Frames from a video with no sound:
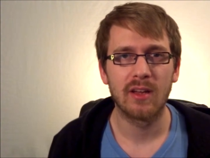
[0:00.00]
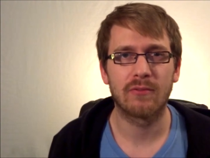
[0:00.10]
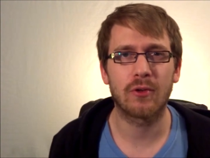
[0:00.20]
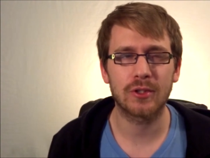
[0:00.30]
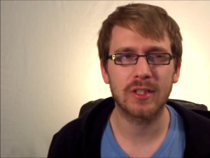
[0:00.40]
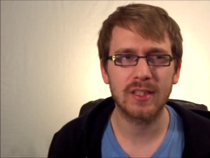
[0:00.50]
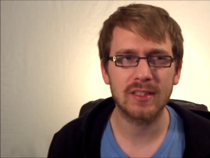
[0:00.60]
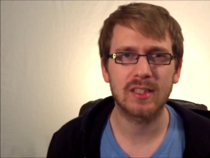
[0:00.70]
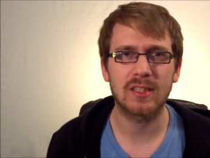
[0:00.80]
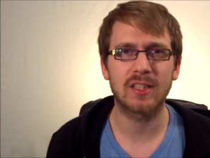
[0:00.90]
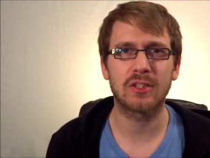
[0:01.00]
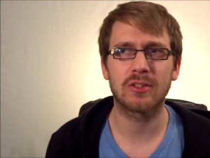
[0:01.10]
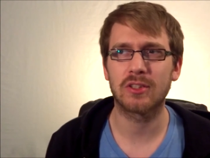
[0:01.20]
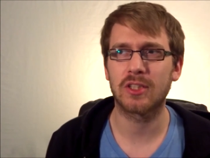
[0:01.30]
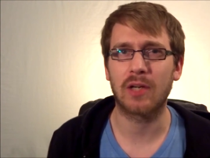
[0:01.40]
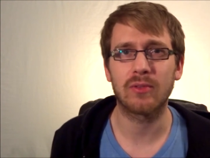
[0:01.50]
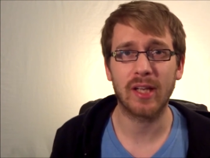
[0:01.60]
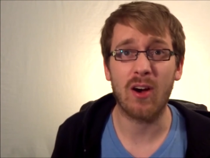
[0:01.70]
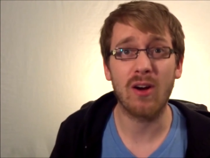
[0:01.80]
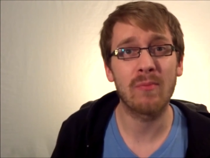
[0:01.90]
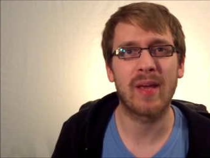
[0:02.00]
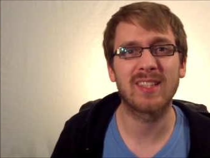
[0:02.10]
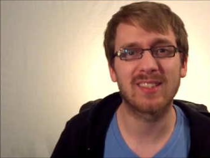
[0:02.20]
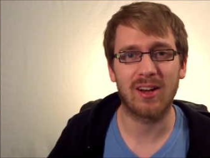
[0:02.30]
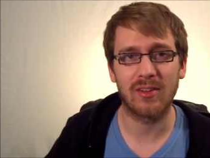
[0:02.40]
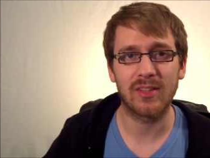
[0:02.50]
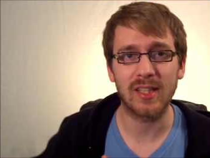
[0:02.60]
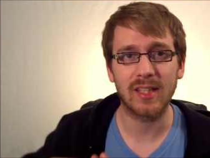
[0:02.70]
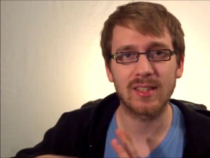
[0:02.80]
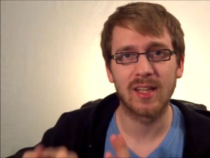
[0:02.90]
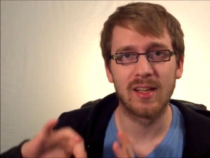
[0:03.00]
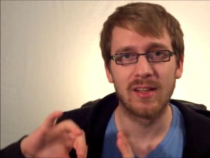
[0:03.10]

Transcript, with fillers: Fortunately, these decisions generally are based on these